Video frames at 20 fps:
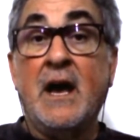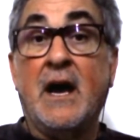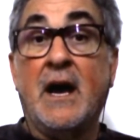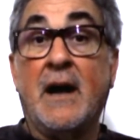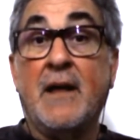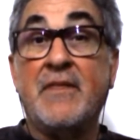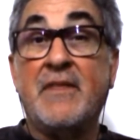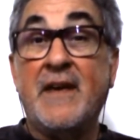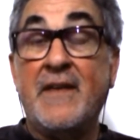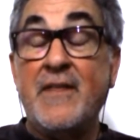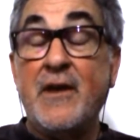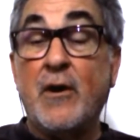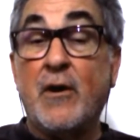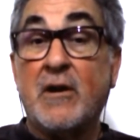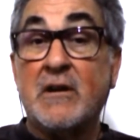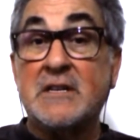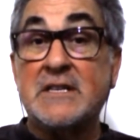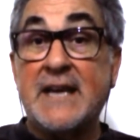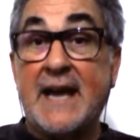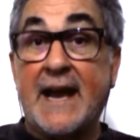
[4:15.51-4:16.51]
Uh, then there
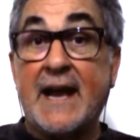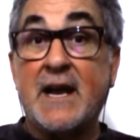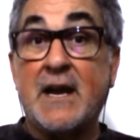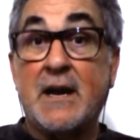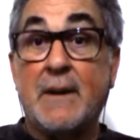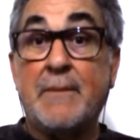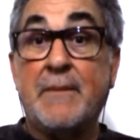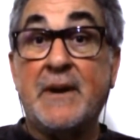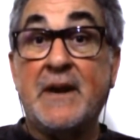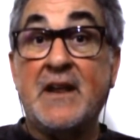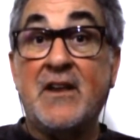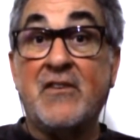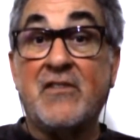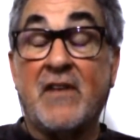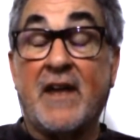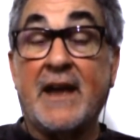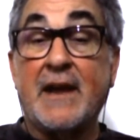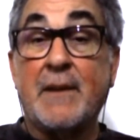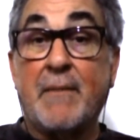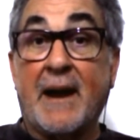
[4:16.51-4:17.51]
are tech
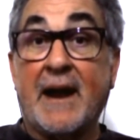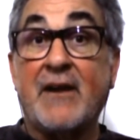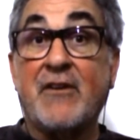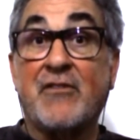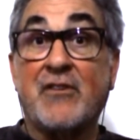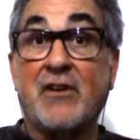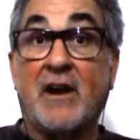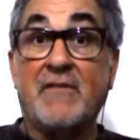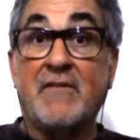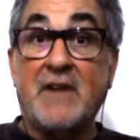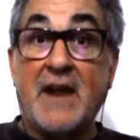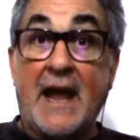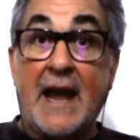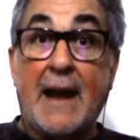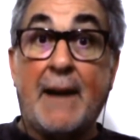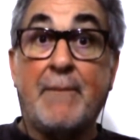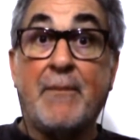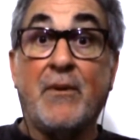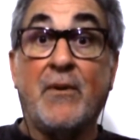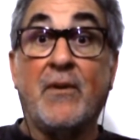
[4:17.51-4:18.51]
companies like Microsoft,
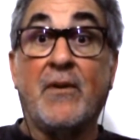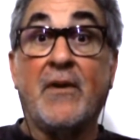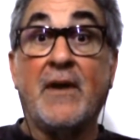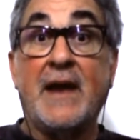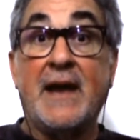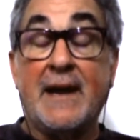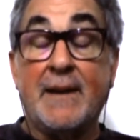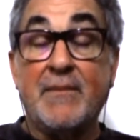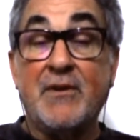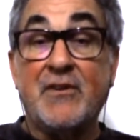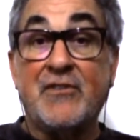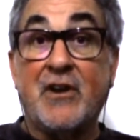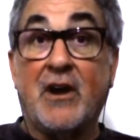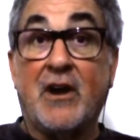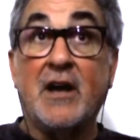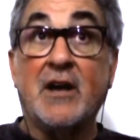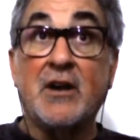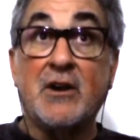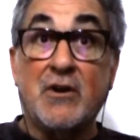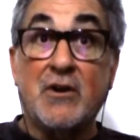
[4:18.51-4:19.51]
Apple,
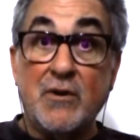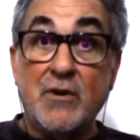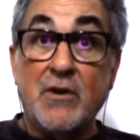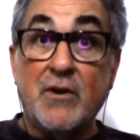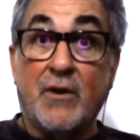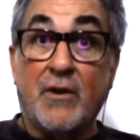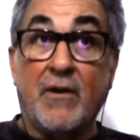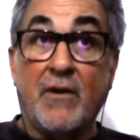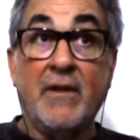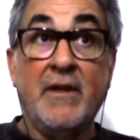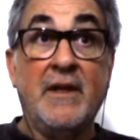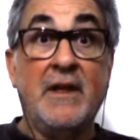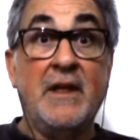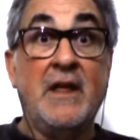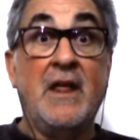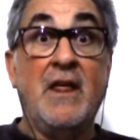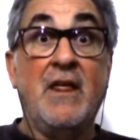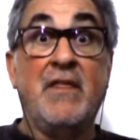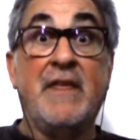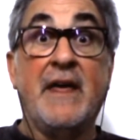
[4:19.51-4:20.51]
Amazon, Google
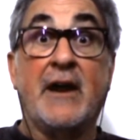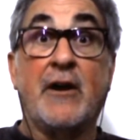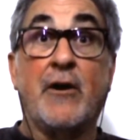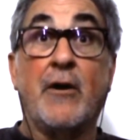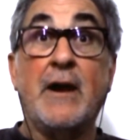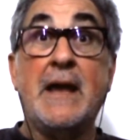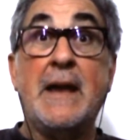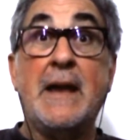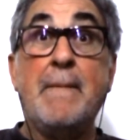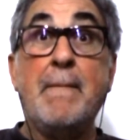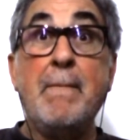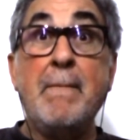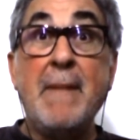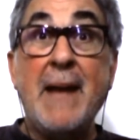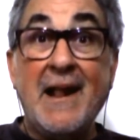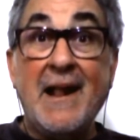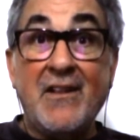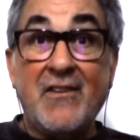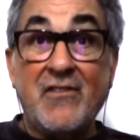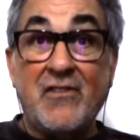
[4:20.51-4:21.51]
that are
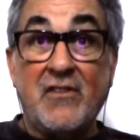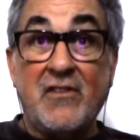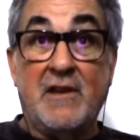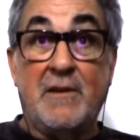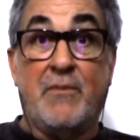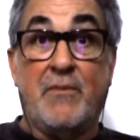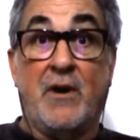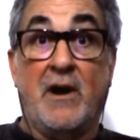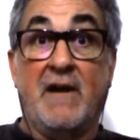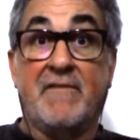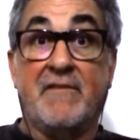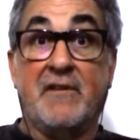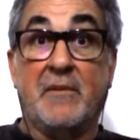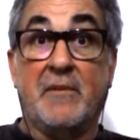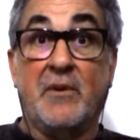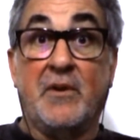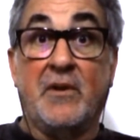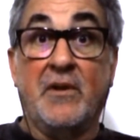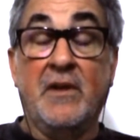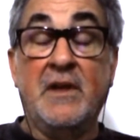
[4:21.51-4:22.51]
immensely
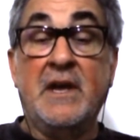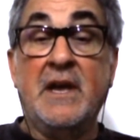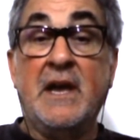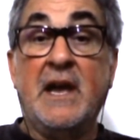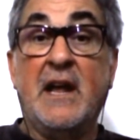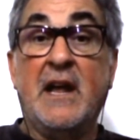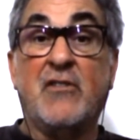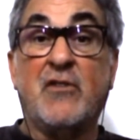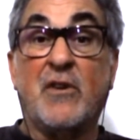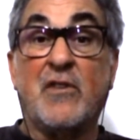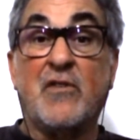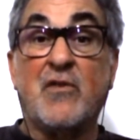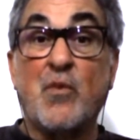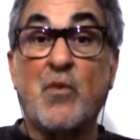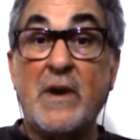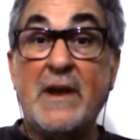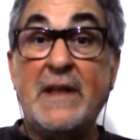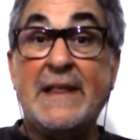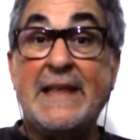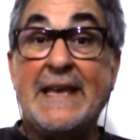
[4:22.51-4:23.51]
profitable. Mm-hmm. And so it's
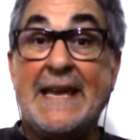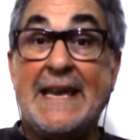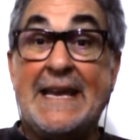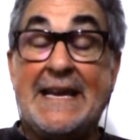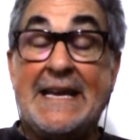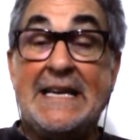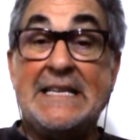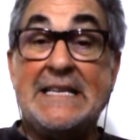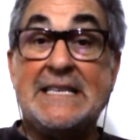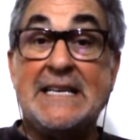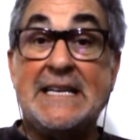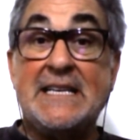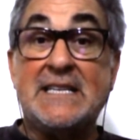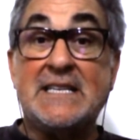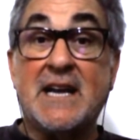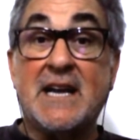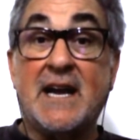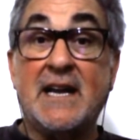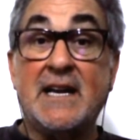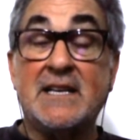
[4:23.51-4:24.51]
really easy
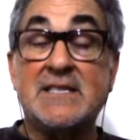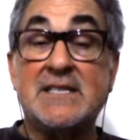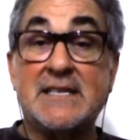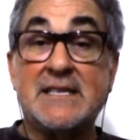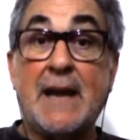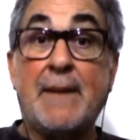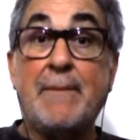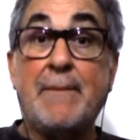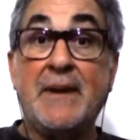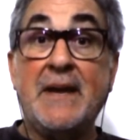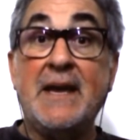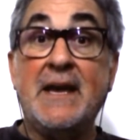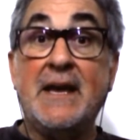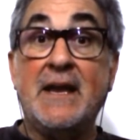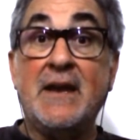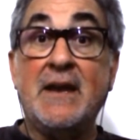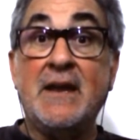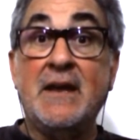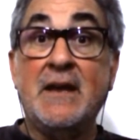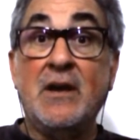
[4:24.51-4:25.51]
to kind of step
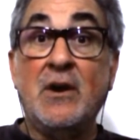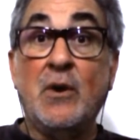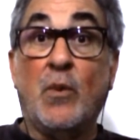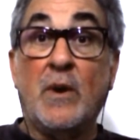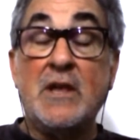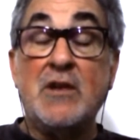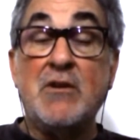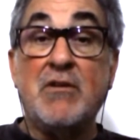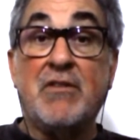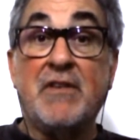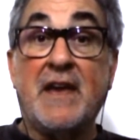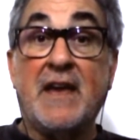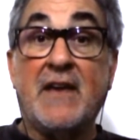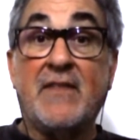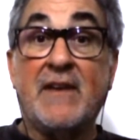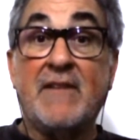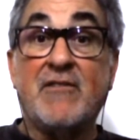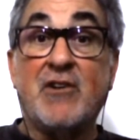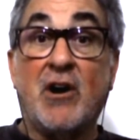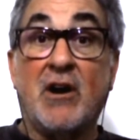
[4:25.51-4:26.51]
in when you
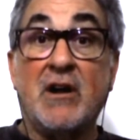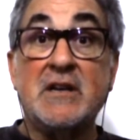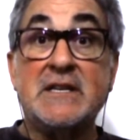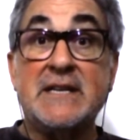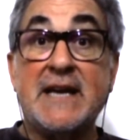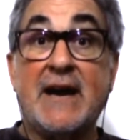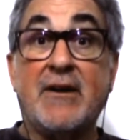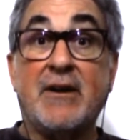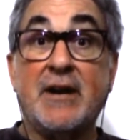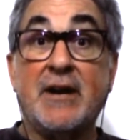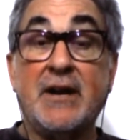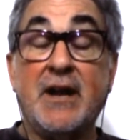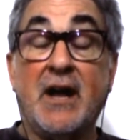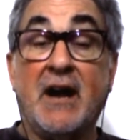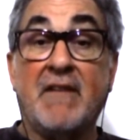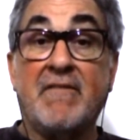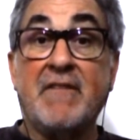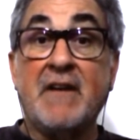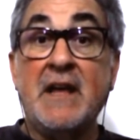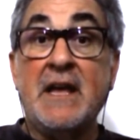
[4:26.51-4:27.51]
think they've gone down
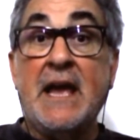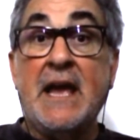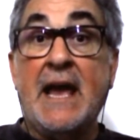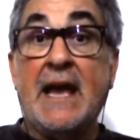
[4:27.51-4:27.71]
enough.